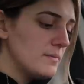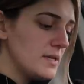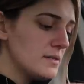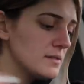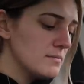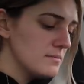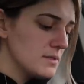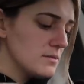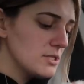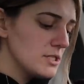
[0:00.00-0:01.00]
I'm being on some
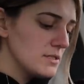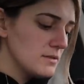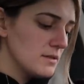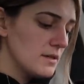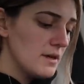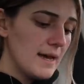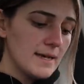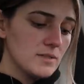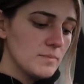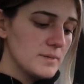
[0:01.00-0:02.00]
bullshit.
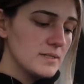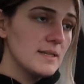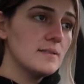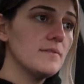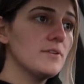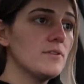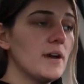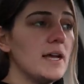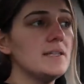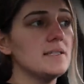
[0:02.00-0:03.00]
Act so possessive and
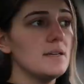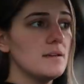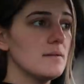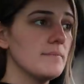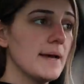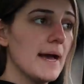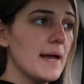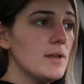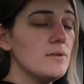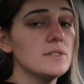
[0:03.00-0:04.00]
crazy. But
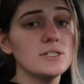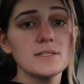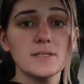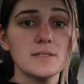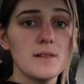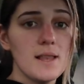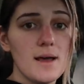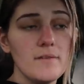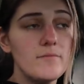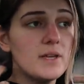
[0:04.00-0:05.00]
I know it's just cause you
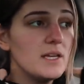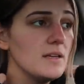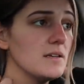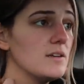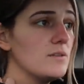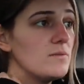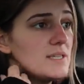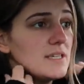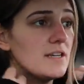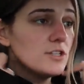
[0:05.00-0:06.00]
love me, and you
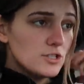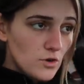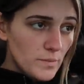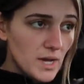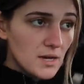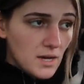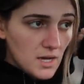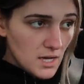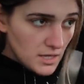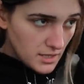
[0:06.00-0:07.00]
ain't scared to show me you're
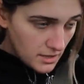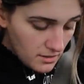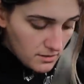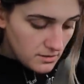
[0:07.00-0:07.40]
ugly.